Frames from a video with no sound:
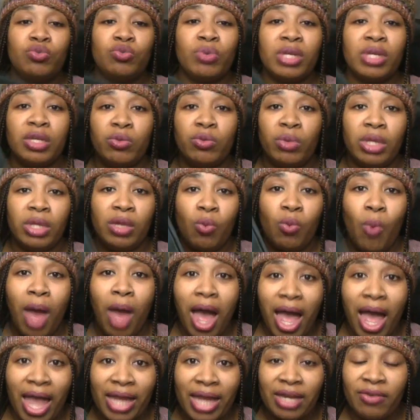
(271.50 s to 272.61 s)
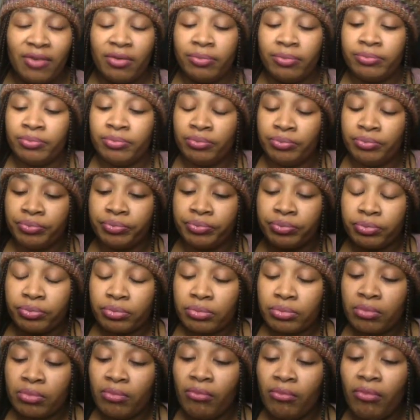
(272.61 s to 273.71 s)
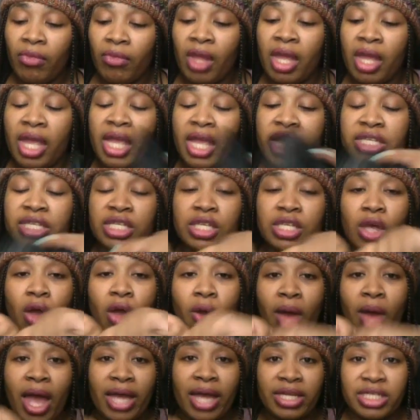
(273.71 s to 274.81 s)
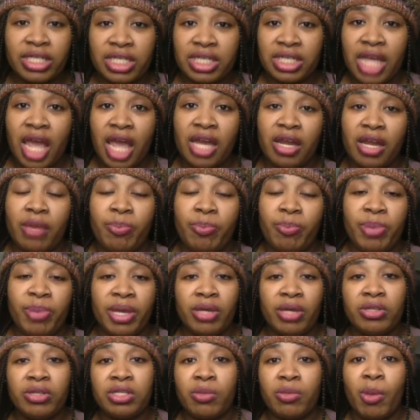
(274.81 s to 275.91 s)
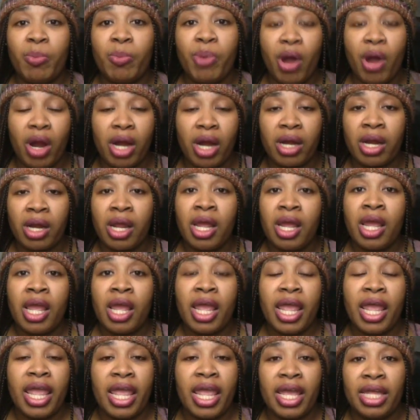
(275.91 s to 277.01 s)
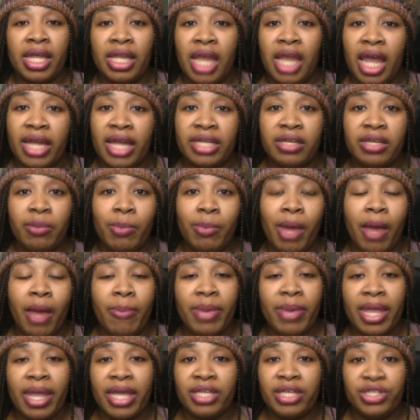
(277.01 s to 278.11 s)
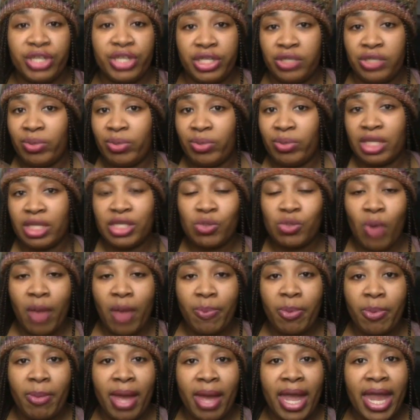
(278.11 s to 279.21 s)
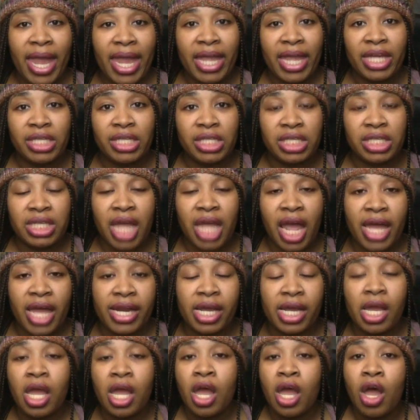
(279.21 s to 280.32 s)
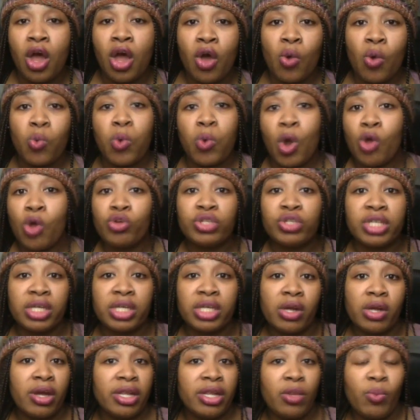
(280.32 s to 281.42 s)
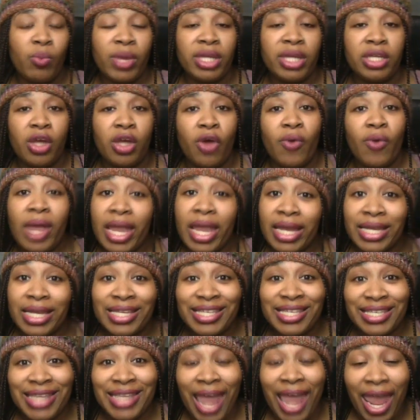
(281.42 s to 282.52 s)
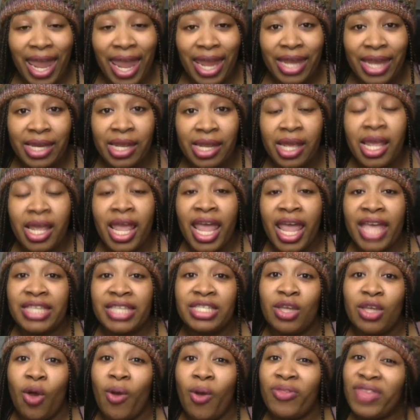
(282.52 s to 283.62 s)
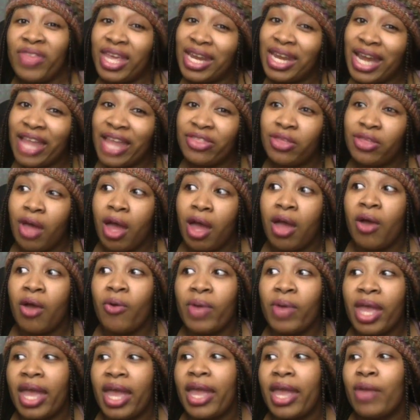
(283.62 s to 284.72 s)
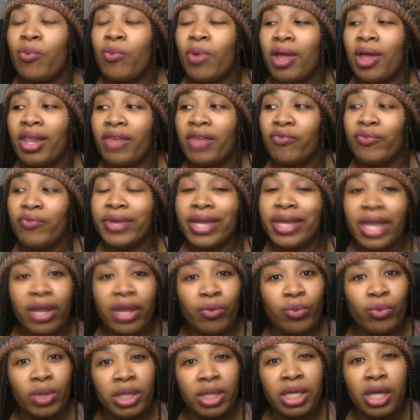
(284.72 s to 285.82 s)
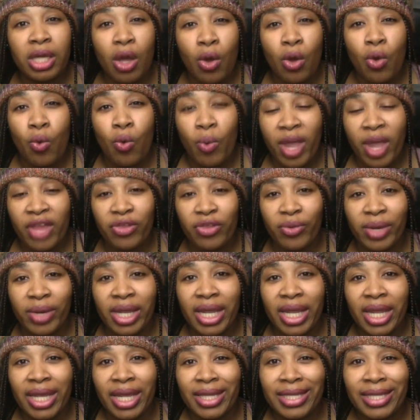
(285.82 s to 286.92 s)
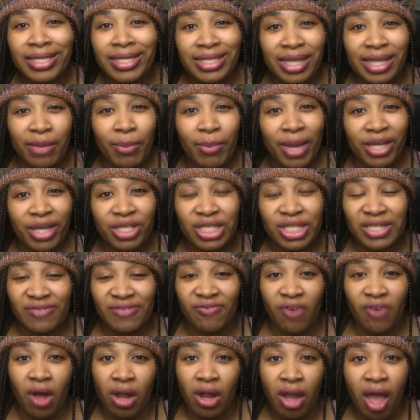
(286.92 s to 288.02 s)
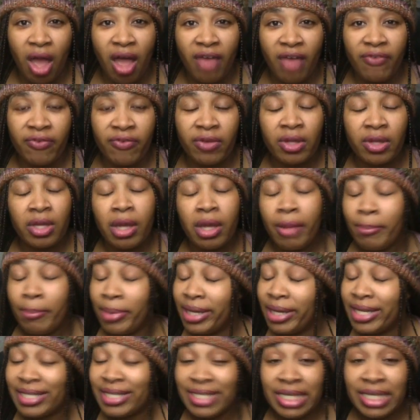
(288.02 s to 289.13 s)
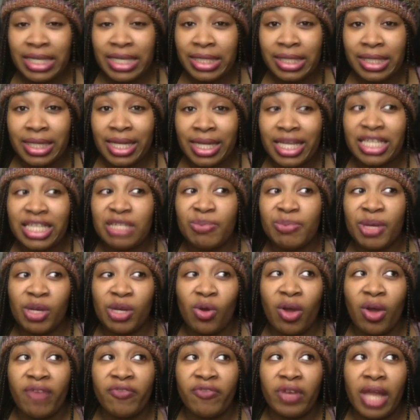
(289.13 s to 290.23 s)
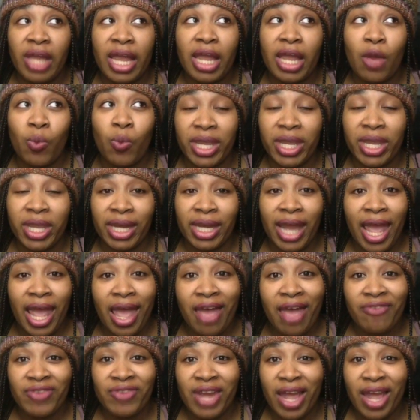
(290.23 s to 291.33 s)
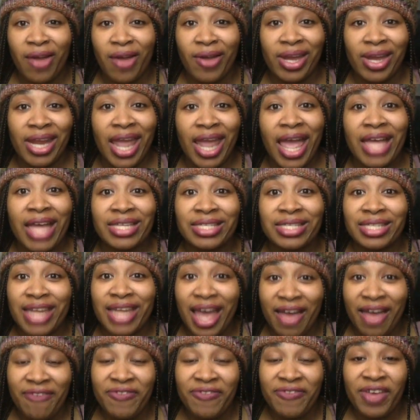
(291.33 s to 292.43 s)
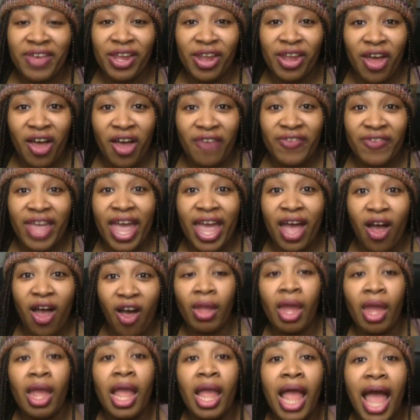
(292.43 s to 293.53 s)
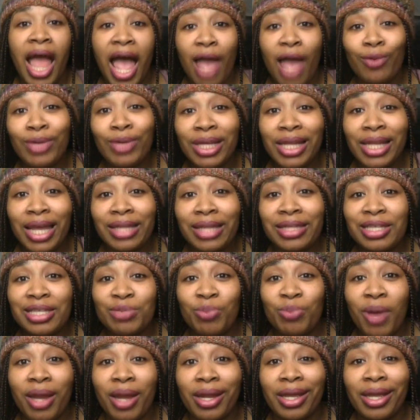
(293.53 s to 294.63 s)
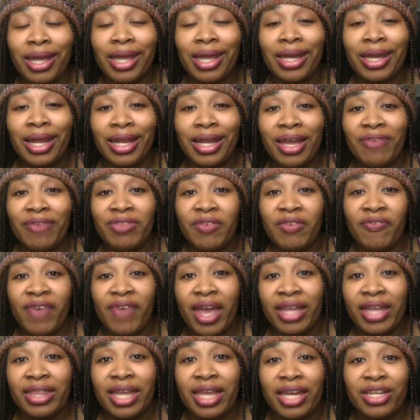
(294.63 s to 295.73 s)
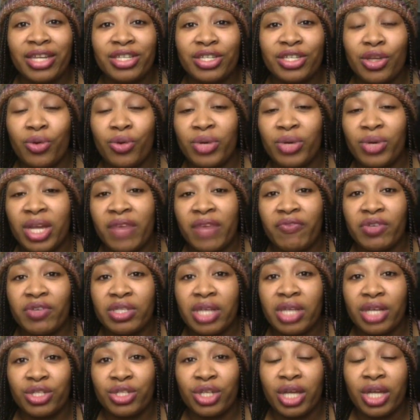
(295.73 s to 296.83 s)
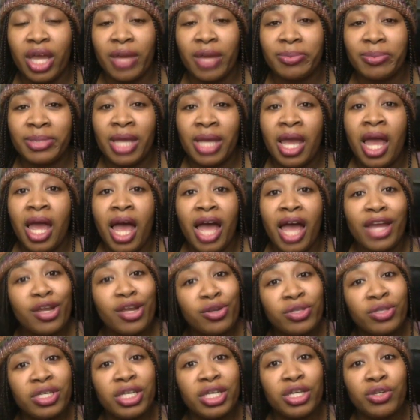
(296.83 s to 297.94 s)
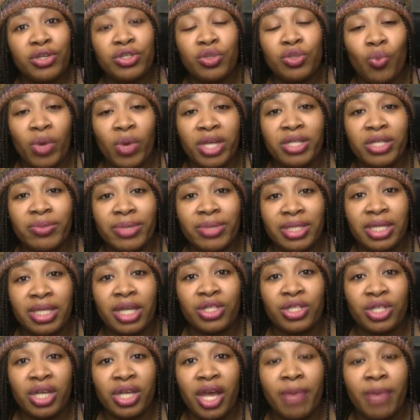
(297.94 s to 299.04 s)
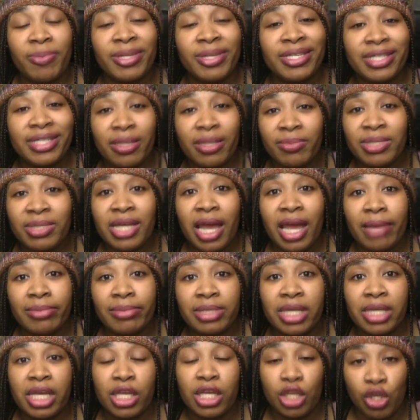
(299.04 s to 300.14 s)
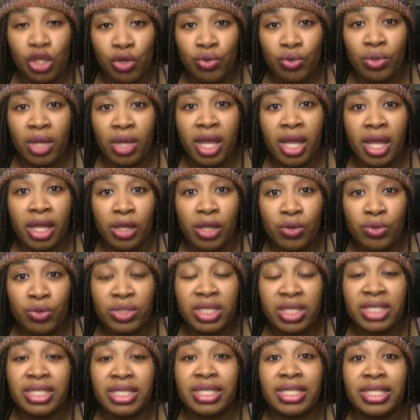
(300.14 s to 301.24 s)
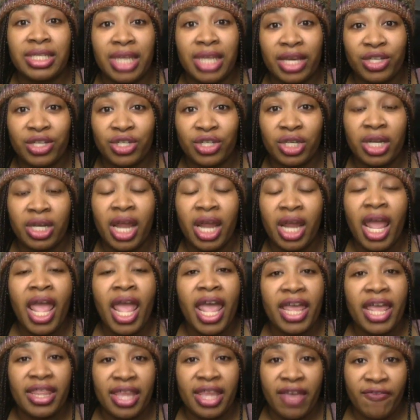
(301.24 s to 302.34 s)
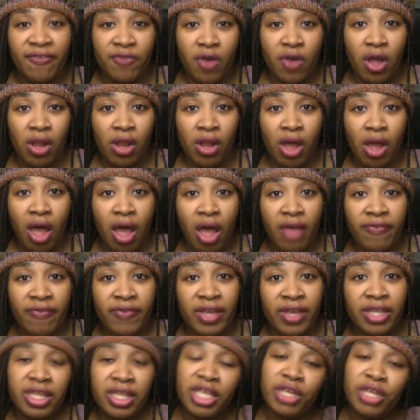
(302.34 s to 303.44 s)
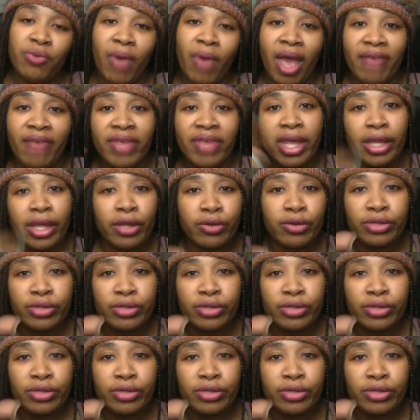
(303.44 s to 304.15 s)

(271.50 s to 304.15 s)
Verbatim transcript: really, really wide. And so I just kind of peeled them apart and lined them up and just with the swipe of my hand just kind of rolled it on the window and it stayed. And so then I thought, okay, well, if we get really cold weather again, this thing might just fall off. But it didn't. It's been on for like a week and a half now and it has not fell off at all. I really like this product and I love the fact that there's no need for suction cups. I usually use the ones with suction cup and sometimes it you it loses its suction and they fall off and then you have that little